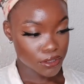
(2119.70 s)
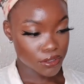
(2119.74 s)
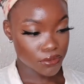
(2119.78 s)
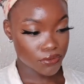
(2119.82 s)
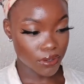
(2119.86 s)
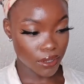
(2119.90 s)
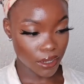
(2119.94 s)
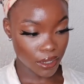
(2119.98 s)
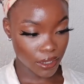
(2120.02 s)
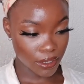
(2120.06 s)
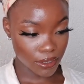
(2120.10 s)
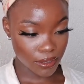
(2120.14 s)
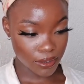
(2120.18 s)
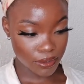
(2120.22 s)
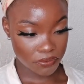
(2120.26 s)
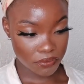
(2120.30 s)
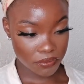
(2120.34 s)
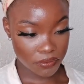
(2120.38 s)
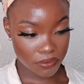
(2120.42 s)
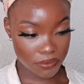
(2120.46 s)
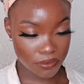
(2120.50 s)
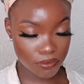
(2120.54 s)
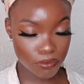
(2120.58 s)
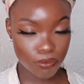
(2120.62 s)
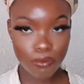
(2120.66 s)
It's fine.
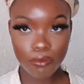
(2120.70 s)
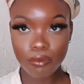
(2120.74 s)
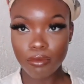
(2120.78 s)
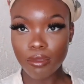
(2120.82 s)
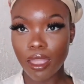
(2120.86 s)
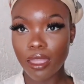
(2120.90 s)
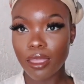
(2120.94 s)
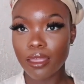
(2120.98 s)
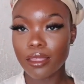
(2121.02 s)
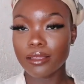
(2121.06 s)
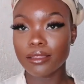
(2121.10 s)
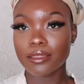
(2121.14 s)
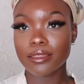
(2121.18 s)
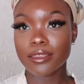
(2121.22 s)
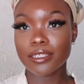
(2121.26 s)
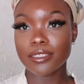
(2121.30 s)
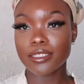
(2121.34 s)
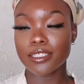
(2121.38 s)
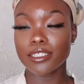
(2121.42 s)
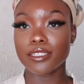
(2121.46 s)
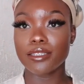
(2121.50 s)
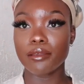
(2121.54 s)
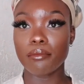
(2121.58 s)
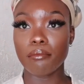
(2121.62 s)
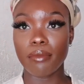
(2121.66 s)

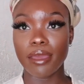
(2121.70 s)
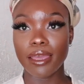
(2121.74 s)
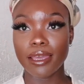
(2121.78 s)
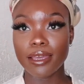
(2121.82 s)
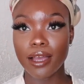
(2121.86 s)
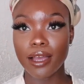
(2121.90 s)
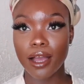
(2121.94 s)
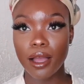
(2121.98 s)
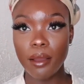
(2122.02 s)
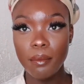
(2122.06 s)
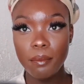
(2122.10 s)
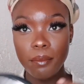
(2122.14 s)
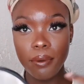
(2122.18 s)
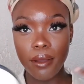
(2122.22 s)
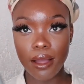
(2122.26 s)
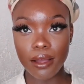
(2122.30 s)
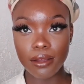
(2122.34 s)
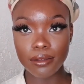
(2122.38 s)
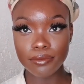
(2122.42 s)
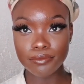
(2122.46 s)
This is the makeup.